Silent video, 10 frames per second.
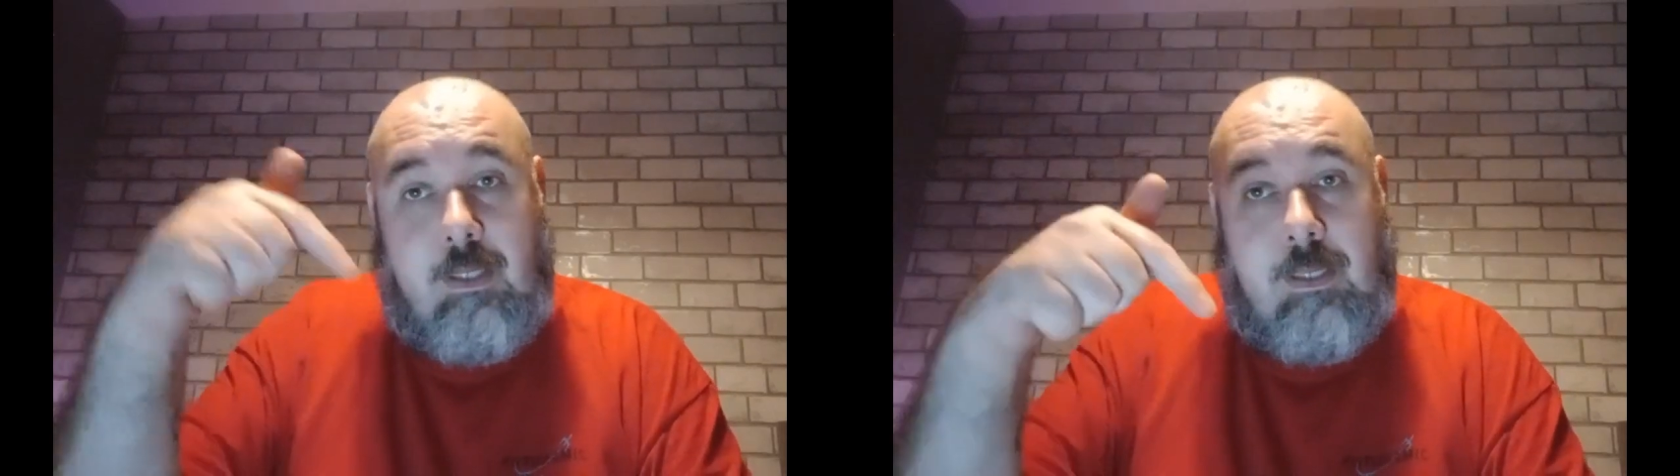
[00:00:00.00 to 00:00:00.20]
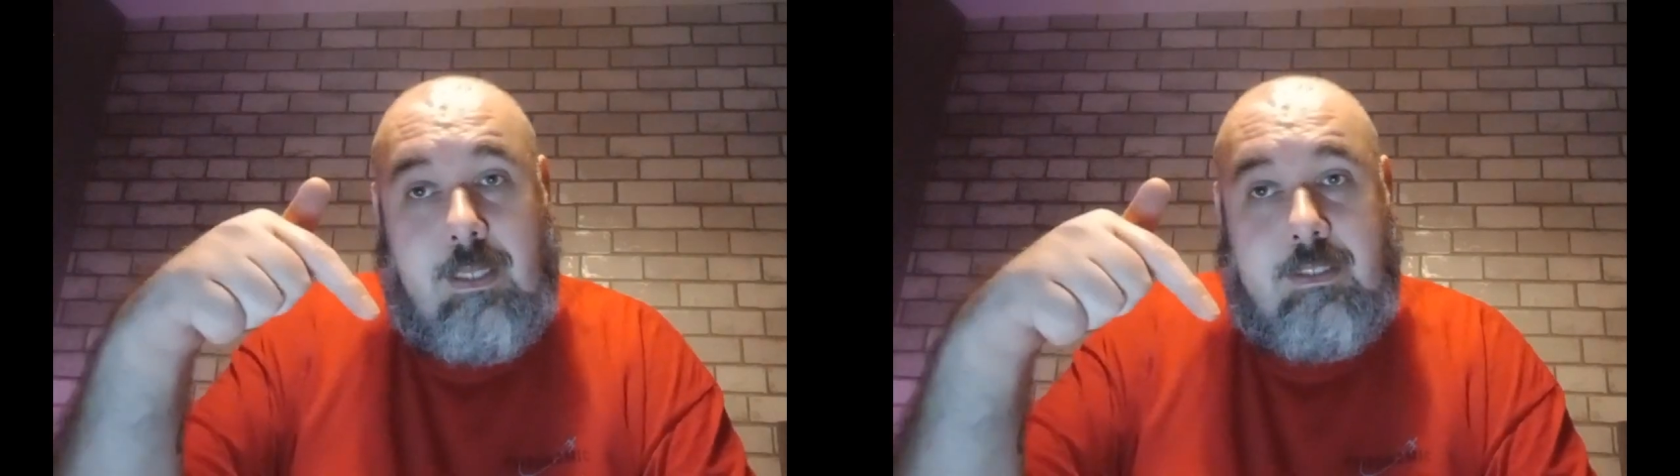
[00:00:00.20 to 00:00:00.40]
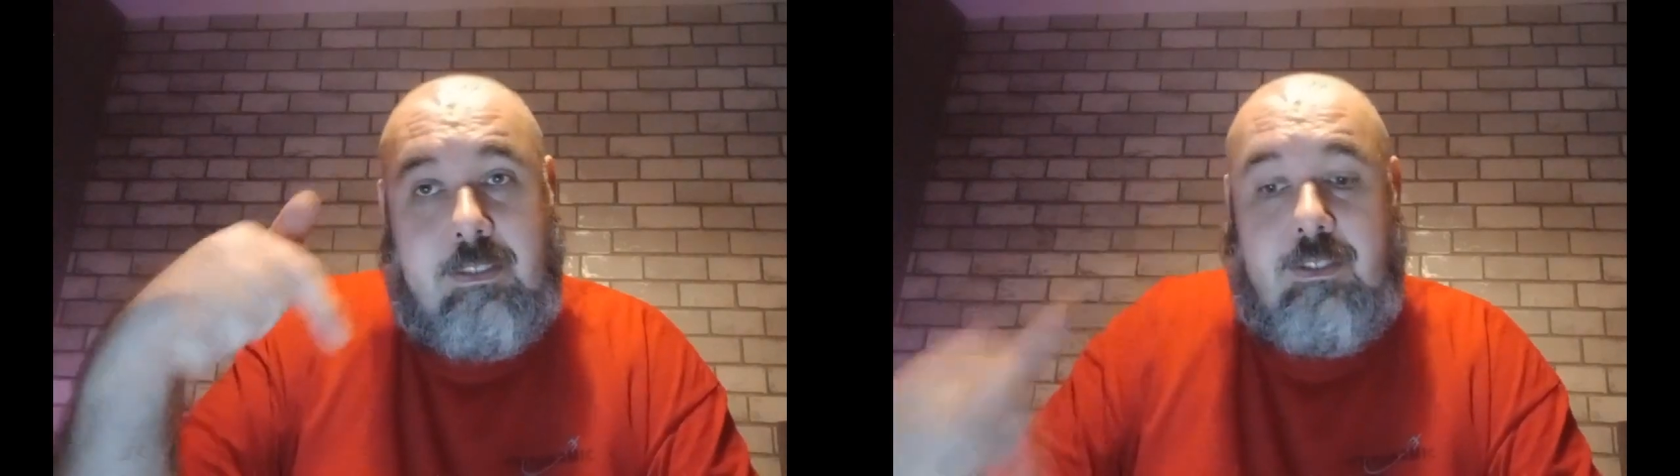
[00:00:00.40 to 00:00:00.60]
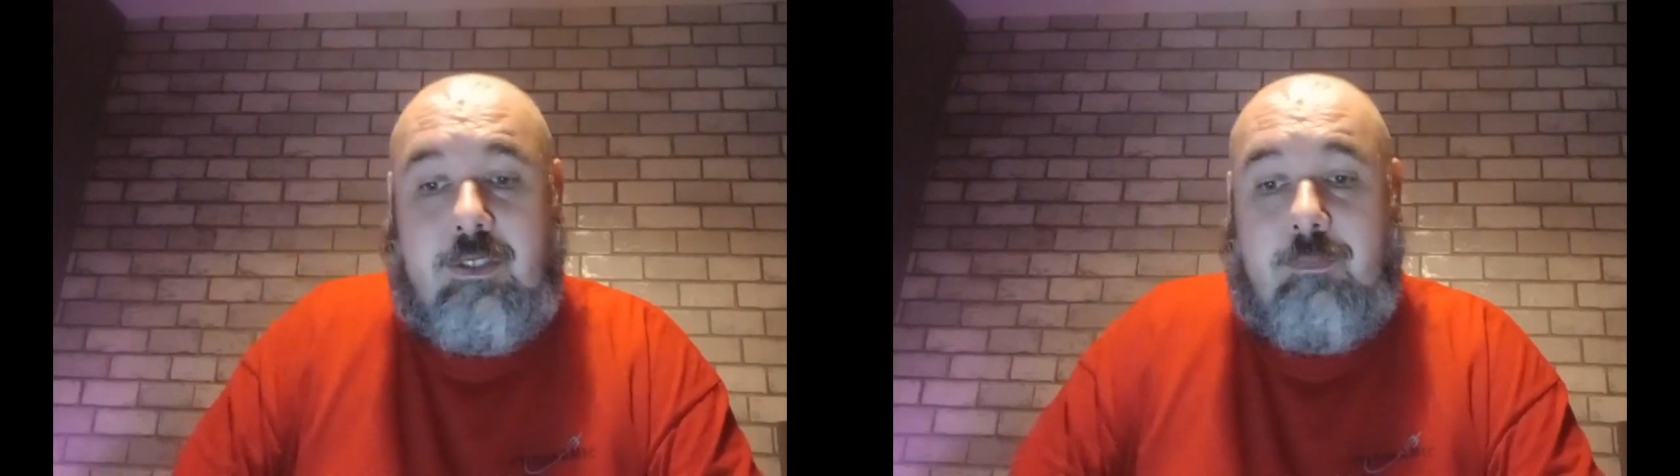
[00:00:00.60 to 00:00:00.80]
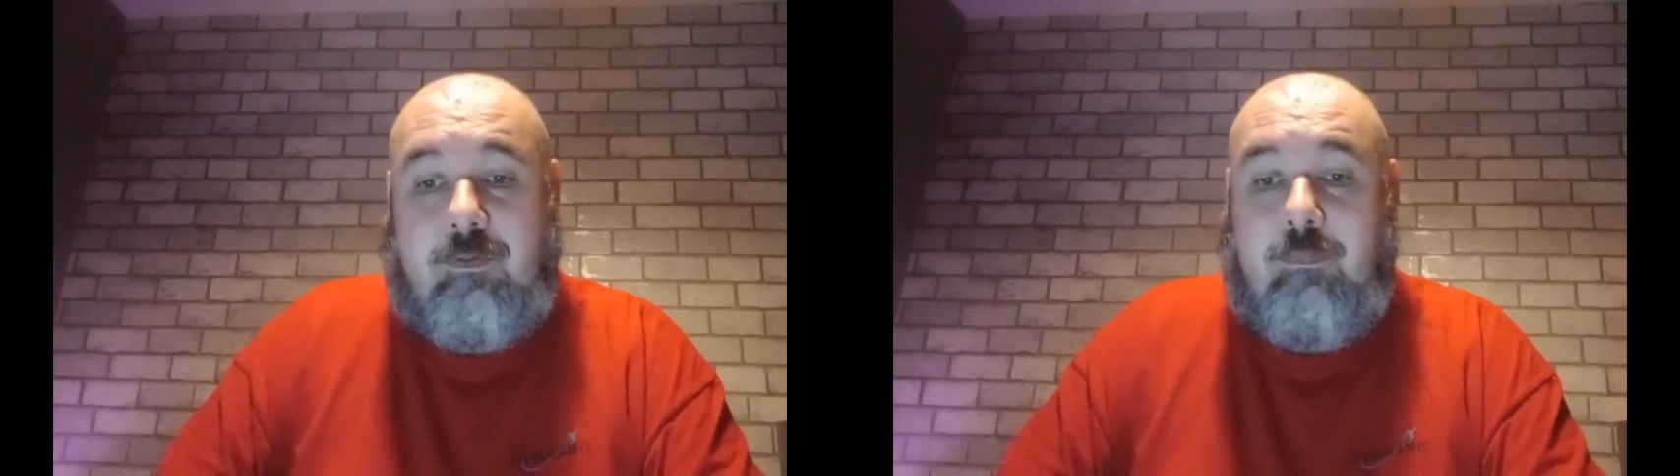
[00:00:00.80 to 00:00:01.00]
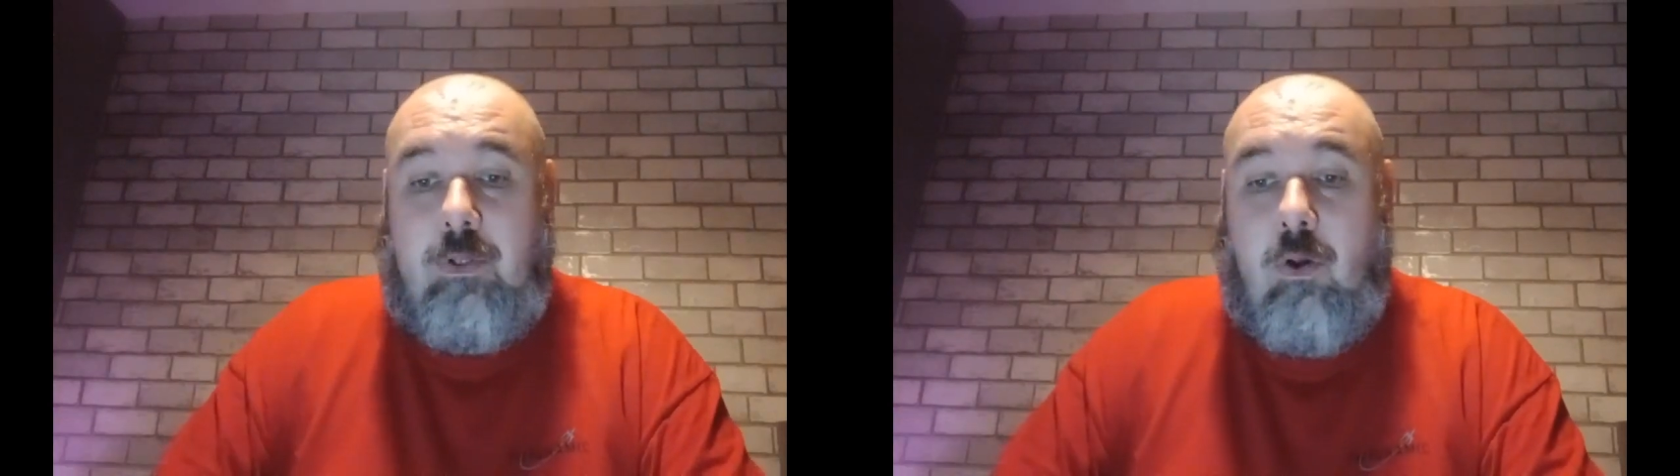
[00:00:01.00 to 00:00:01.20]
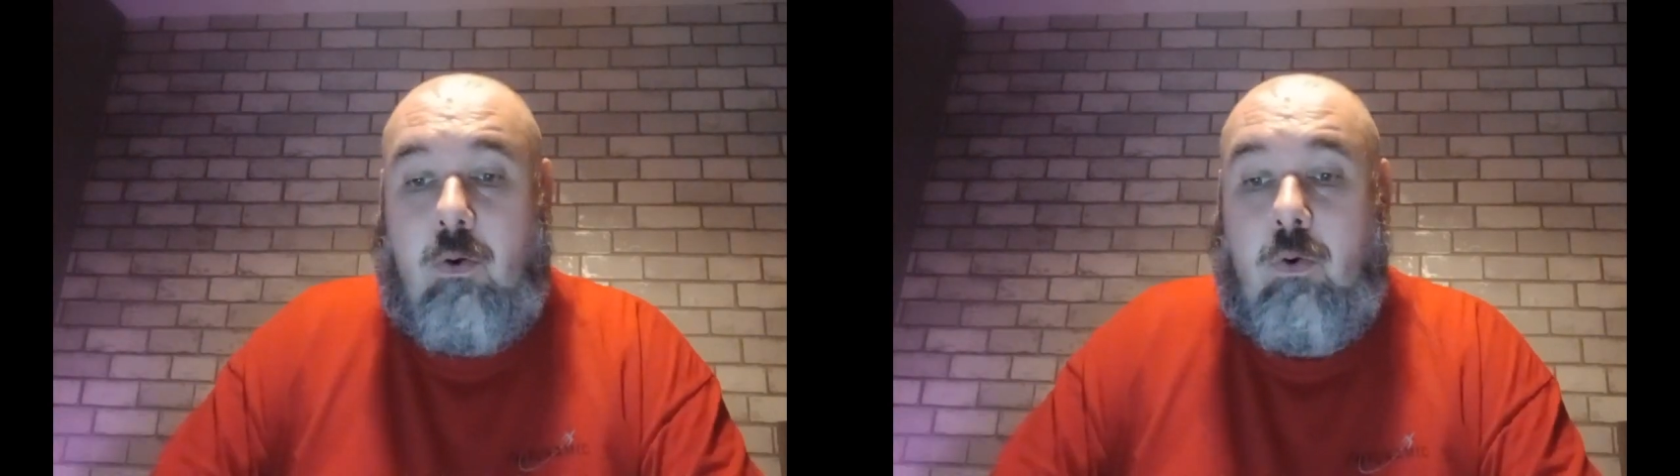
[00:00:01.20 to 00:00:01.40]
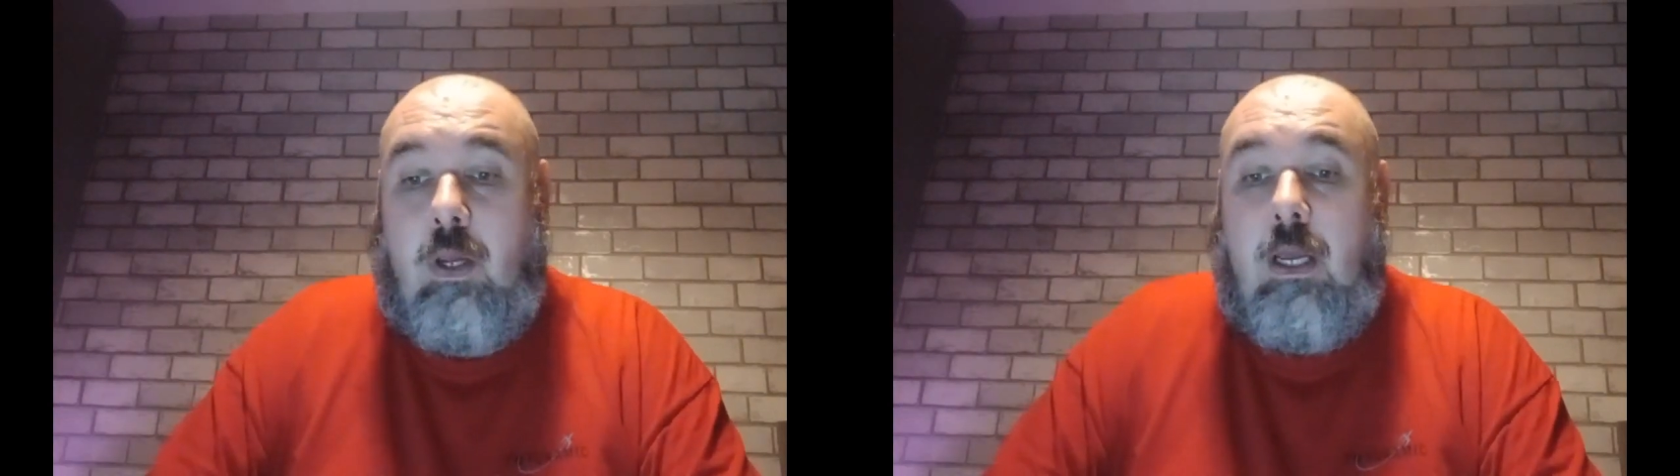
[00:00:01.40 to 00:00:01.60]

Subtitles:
links in the description below.